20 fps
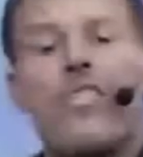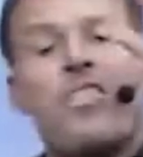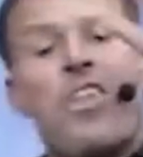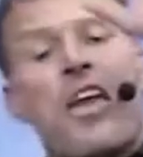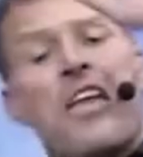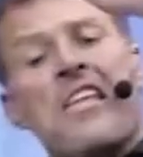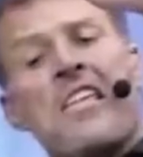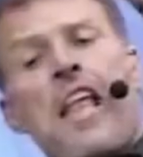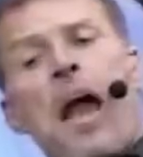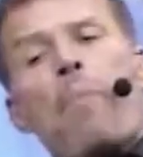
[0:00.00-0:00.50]

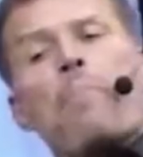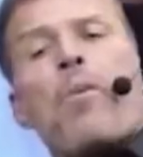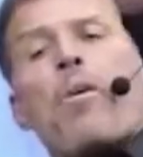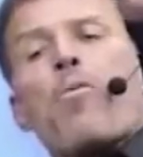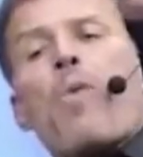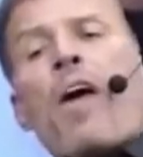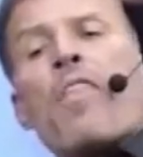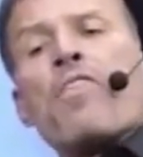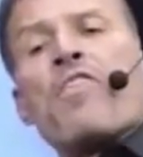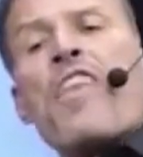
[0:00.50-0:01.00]
The number
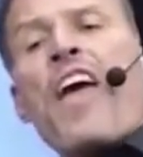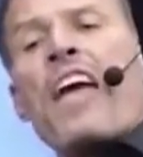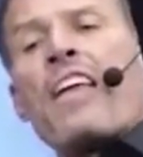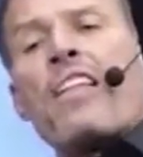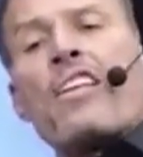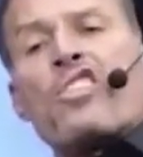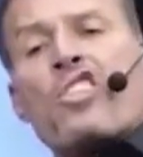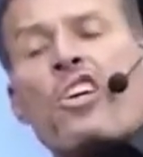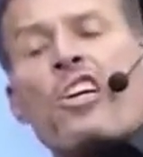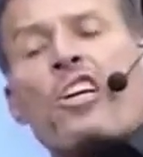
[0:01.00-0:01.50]
one thing
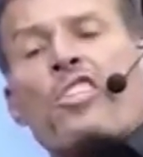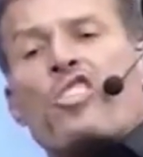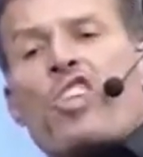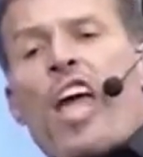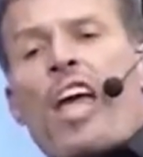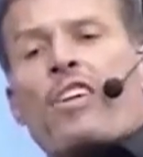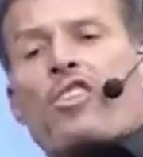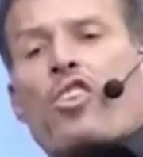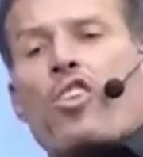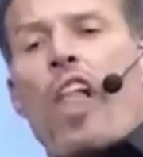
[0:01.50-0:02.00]
that's going to
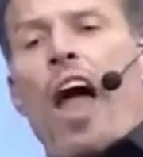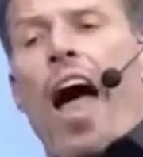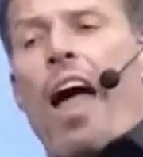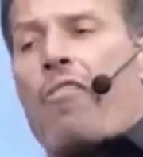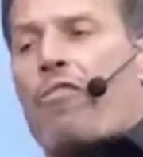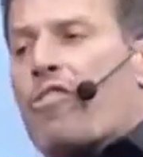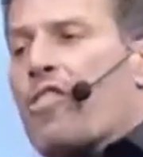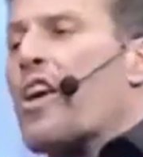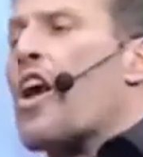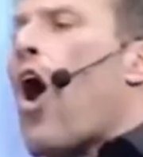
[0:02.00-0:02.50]
change your
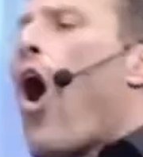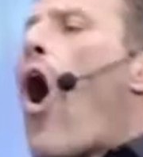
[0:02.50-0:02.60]
life, the